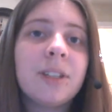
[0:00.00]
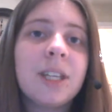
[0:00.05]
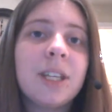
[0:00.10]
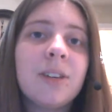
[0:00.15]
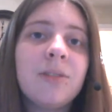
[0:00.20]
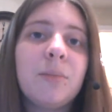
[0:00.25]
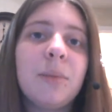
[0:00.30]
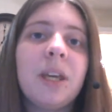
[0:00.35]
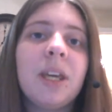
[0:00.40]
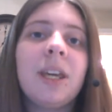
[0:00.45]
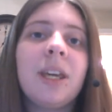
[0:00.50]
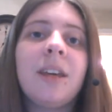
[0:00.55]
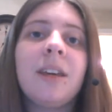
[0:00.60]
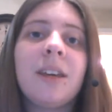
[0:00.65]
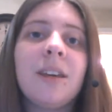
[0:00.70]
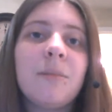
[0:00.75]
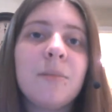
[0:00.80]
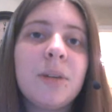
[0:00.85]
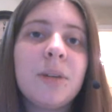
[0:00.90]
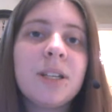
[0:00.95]
Give
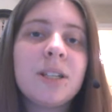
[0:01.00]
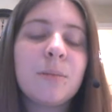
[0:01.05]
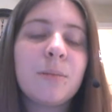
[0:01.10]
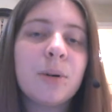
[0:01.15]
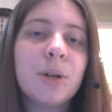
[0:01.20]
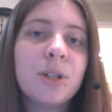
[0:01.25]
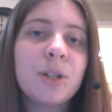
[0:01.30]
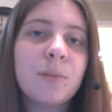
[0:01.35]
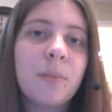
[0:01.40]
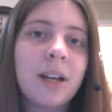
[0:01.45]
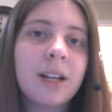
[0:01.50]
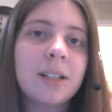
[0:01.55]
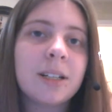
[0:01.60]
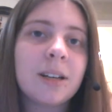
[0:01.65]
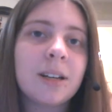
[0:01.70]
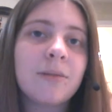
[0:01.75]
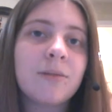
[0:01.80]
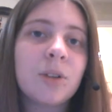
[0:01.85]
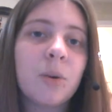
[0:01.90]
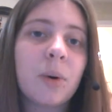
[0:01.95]
me some
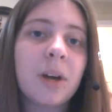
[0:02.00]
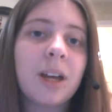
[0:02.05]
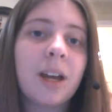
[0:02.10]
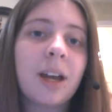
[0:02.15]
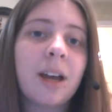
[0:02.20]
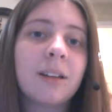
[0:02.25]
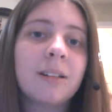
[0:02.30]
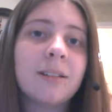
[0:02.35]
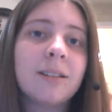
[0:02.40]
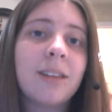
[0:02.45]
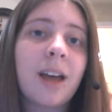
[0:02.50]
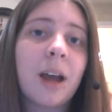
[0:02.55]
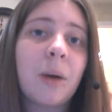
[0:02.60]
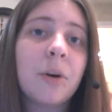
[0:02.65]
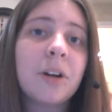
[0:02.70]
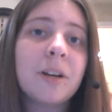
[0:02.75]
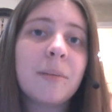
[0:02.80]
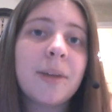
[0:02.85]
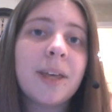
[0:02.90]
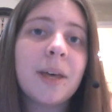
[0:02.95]
perspective. So I
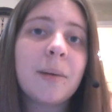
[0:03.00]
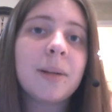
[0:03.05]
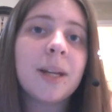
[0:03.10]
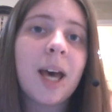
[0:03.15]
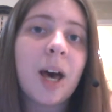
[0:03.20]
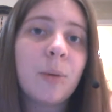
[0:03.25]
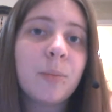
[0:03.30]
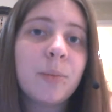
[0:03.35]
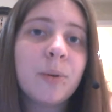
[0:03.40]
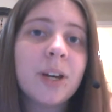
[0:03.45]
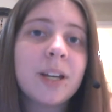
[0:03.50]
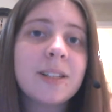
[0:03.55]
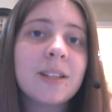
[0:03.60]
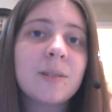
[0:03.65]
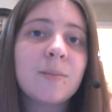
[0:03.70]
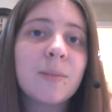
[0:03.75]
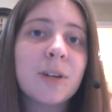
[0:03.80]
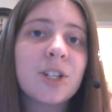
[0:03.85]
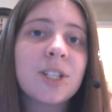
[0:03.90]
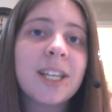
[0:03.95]
want to be able to help you guys
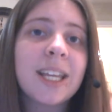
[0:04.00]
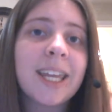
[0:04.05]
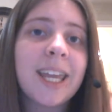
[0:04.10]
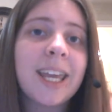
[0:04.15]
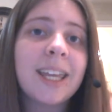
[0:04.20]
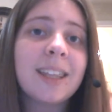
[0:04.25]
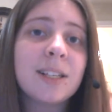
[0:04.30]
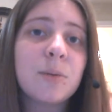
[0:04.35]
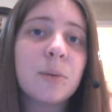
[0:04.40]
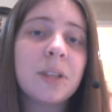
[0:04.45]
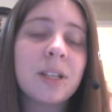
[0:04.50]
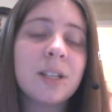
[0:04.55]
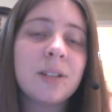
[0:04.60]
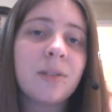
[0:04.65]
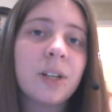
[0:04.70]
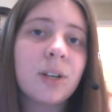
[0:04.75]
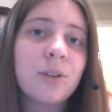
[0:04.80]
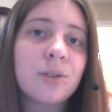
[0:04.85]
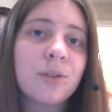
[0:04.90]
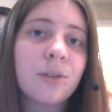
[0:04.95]
as much as I can. That's what these
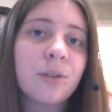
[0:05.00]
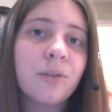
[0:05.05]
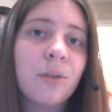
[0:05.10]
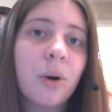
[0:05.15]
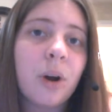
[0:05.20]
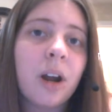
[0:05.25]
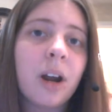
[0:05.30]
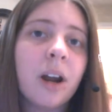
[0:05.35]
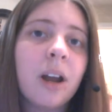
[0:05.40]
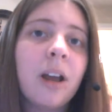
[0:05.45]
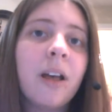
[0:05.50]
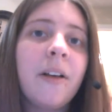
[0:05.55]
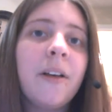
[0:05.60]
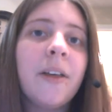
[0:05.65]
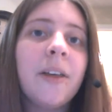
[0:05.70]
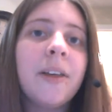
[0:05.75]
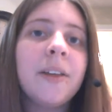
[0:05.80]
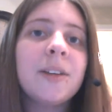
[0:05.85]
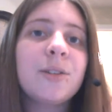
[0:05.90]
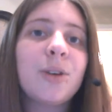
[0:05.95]
videos are for.
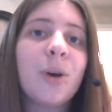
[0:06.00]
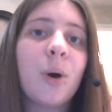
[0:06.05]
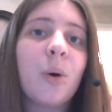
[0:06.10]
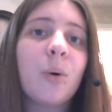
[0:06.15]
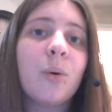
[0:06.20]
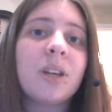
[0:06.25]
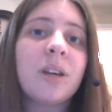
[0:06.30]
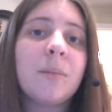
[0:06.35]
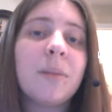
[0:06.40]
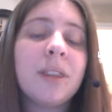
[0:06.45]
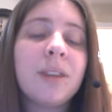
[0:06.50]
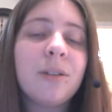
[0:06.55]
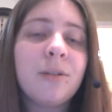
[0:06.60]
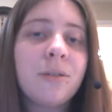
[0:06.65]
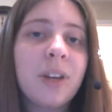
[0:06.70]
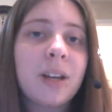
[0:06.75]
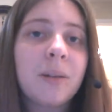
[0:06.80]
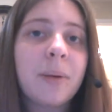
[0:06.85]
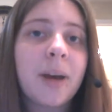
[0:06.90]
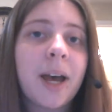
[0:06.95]
So give me the
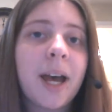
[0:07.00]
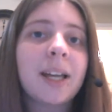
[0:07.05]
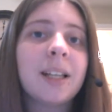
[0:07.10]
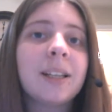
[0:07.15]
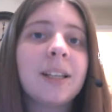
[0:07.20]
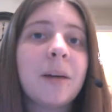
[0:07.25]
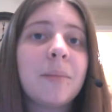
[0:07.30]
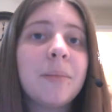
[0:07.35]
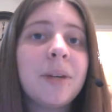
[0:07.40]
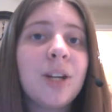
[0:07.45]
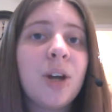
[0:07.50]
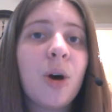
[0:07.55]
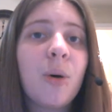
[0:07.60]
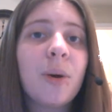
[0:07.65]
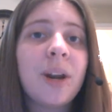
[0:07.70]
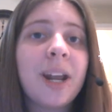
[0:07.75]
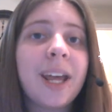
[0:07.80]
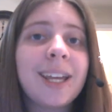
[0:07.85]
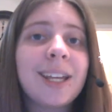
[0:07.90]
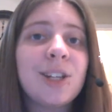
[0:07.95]
feedback. Let me know
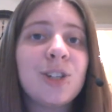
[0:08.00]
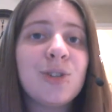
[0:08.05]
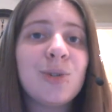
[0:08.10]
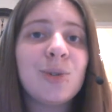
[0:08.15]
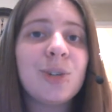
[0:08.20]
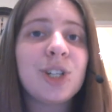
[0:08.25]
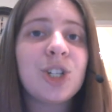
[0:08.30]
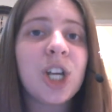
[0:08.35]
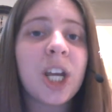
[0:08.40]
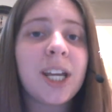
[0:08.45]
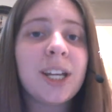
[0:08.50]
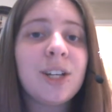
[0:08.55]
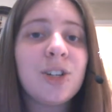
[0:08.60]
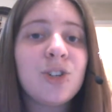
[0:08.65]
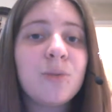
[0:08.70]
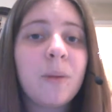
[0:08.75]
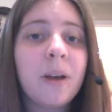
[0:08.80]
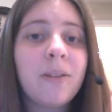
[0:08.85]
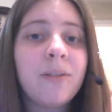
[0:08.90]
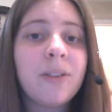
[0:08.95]
what I can do to
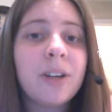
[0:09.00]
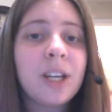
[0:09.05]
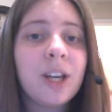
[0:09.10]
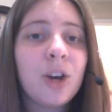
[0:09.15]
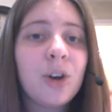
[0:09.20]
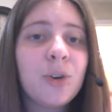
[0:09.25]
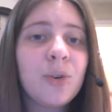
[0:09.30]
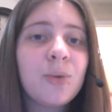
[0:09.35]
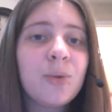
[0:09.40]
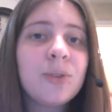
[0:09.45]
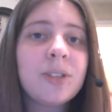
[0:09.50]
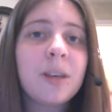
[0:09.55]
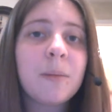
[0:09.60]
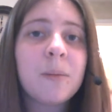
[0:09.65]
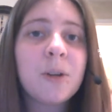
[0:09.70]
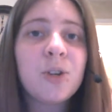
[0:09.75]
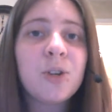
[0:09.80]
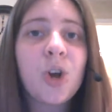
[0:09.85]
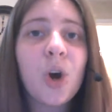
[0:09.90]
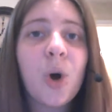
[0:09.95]
change my videos. Let
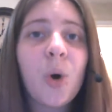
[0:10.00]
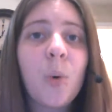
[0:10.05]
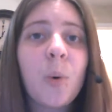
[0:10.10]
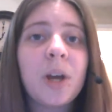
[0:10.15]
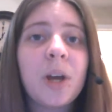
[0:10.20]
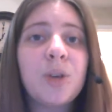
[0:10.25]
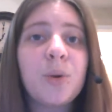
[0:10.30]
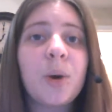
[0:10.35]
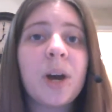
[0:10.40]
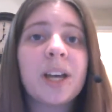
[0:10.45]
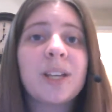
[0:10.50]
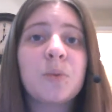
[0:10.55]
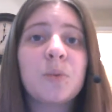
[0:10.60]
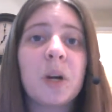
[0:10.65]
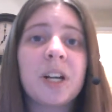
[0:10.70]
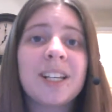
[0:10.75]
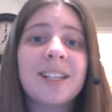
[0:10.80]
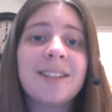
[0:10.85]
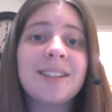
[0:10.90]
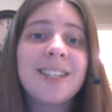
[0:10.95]
me know what you guys
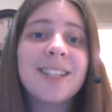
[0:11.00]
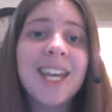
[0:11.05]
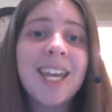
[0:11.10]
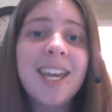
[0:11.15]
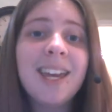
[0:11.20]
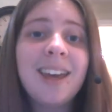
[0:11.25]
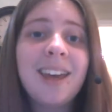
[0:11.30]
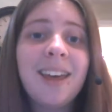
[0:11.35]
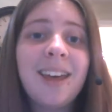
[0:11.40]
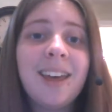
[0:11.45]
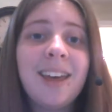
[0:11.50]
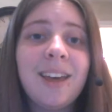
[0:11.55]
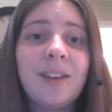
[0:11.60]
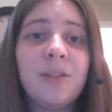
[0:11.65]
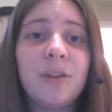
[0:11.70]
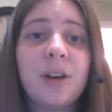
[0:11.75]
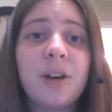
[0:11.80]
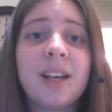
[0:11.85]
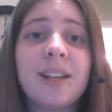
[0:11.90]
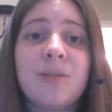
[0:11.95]
want to see.
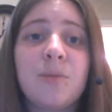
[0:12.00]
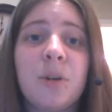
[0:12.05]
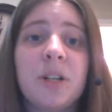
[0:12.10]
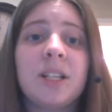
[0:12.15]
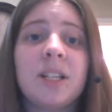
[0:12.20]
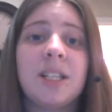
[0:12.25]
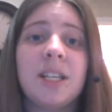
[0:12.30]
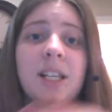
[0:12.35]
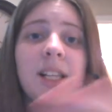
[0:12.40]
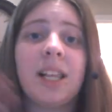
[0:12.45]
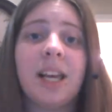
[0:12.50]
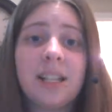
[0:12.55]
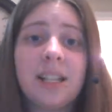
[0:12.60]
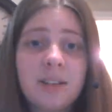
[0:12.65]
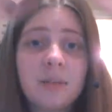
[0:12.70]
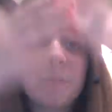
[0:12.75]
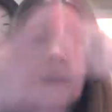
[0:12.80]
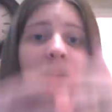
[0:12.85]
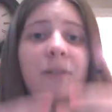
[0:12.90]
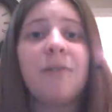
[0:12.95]
If you guys want to see
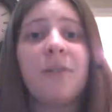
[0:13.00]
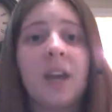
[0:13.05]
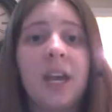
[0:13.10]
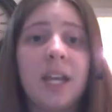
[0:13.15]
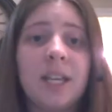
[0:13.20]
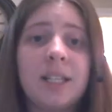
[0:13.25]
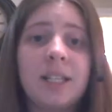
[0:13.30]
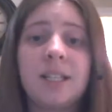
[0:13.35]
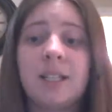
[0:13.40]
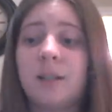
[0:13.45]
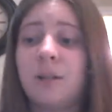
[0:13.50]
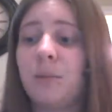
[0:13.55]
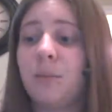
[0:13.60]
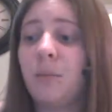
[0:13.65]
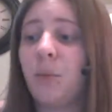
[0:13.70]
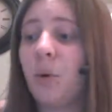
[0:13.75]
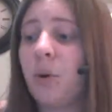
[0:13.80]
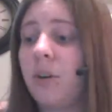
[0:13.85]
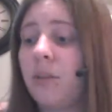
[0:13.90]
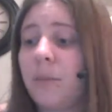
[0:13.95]
less of my face
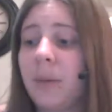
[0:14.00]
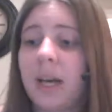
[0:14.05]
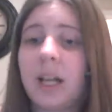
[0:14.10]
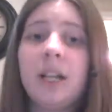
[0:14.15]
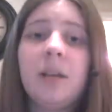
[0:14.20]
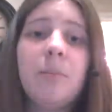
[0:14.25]
and more of my